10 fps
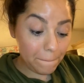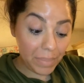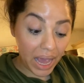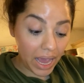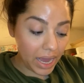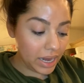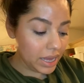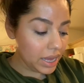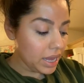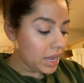
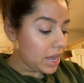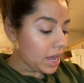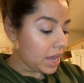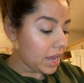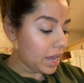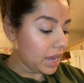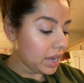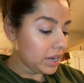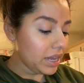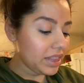bed.
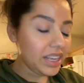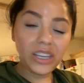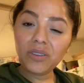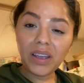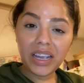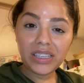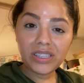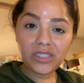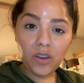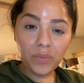And thank you guys
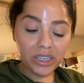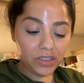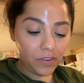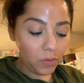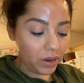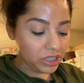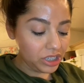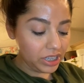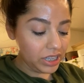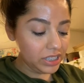so much for
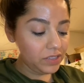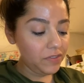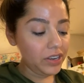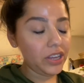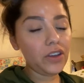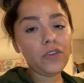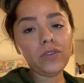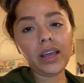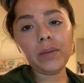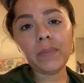watching this video,
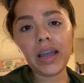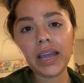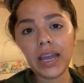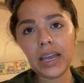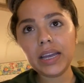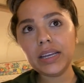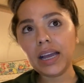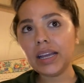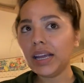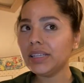like my,
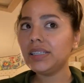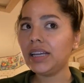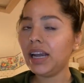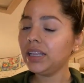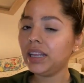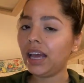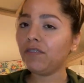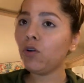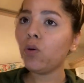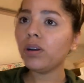I guess, day in the
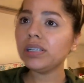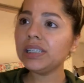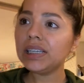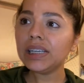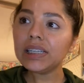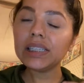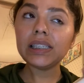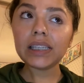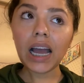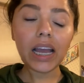life quarantine
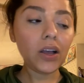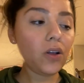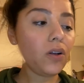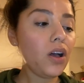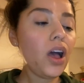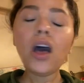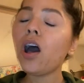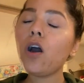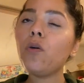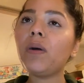style.
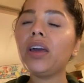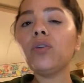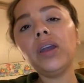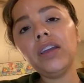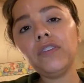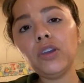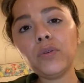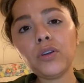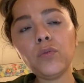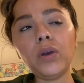Oh, by the way, if you
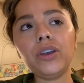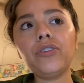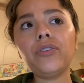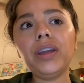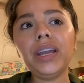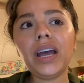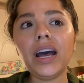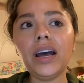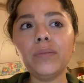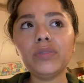are wondering,
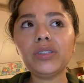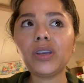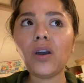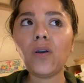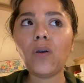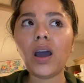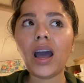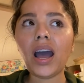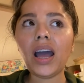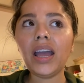so
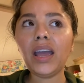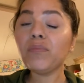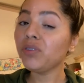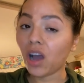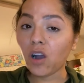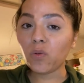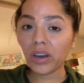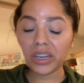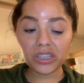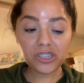I am not
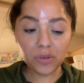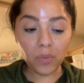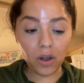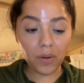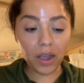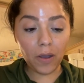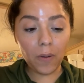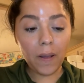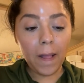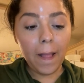working tomorrow